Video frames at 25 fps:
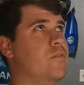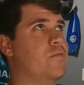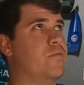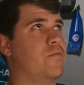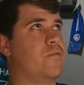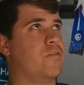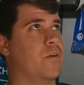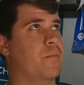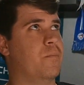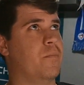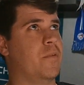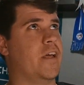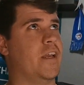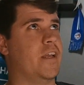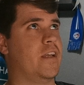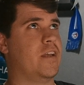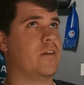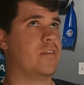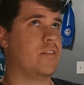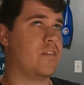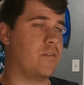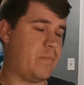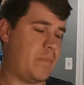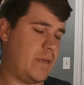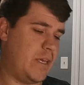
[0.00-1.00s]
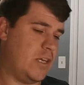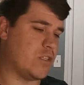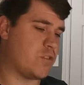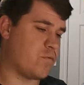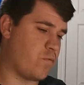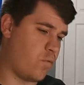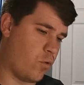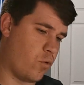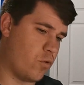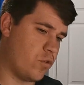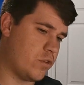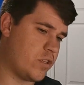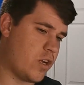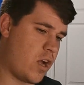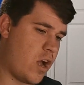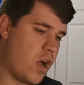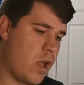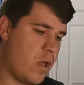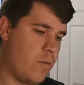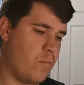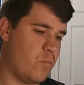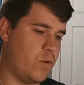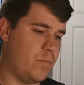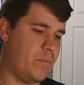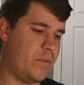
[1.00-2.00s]
from the PS4
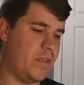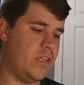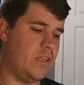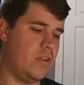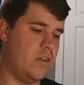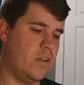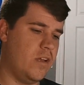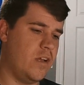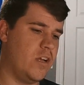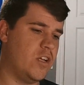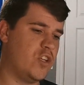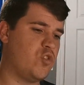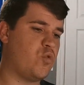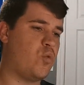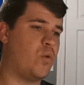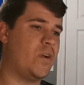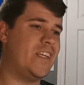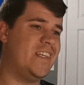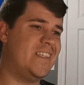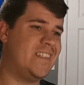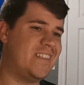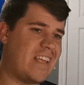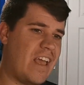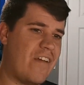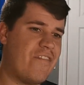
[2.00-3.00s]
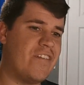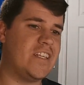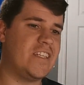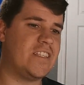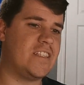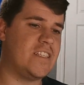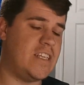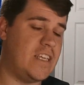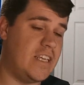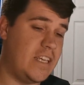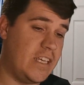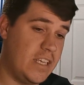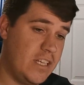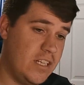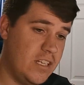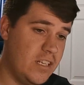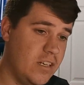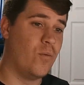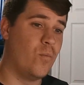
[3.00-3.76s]
time would be 2017,